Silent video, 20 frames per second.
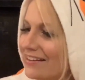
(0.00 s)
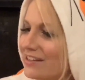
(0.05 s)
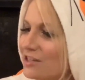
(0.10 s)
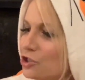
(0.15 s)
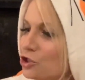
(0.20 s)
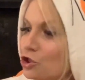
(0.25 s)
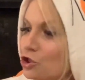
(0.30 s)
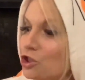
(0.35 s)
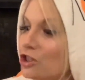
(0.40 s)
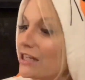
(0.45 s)

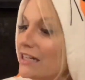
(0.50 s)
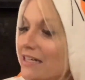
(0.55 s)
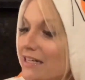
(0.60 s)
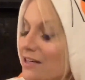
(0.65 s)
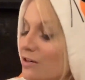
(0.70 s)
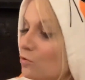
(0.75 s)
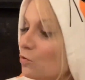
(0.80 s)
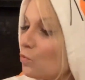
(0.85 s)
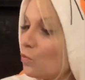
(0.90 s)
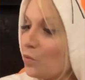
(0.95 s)
She
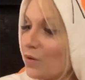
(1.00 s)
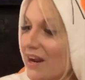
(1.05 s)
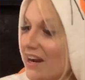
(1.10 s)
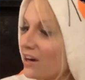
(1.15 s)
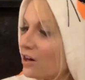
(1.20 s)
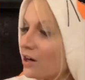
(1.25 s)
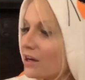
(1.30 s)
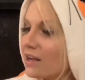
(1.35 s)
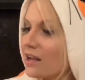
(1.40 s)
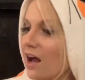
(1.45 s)
didn't
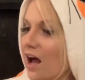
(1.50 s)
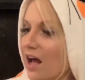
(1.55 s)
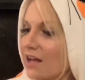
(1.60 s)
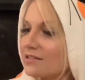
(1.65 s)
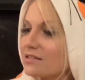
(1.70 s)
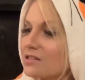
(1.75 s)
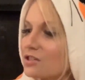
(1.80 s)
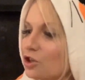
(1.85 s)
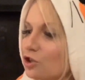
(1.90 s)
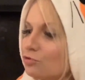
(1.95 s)
wear a
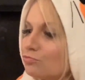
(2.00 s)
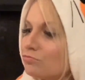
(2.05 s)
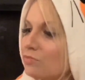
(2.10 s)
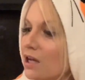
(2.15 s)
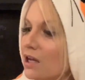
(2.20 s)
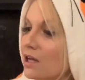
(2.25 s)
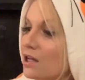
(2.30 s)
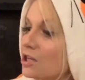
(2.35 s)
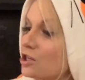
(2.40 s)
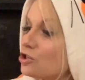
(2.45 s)
costume,
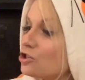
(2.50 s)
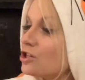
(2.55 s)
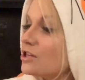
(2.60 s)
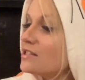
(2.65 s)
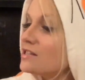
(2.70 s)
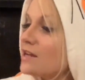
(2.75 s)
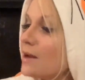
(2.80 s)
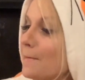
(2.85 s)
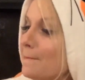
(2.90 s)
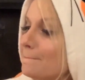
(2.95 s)

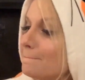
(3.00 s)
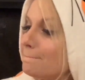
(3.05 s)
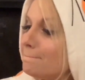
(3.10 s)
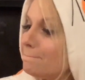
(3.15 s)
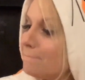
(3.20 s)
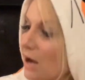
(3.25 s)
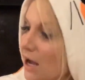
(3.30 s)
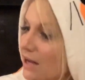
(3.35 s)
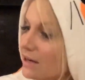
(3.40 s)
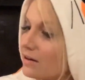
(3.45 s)
just a
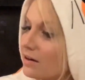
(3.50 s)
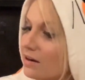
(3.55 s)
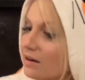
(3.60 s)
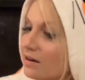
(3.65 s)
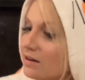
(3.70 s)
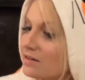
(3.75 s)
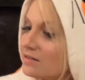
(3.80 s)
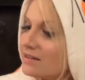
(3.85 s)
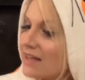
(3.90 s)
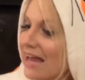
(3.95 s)

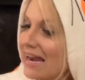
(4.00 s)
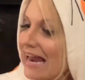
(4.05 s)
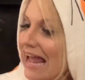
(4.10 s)
button that